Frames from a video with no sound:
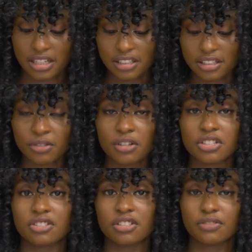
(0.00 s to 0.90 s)
And this
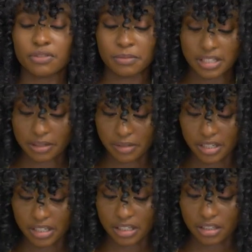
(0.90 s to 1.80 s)
question is from
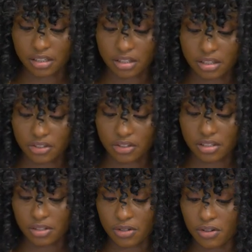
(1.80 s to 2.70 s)
Samara
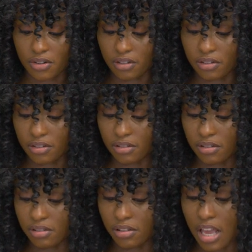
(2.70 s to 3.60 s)
underscore
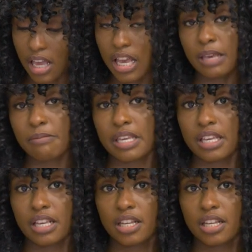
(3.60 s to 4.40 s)
AB.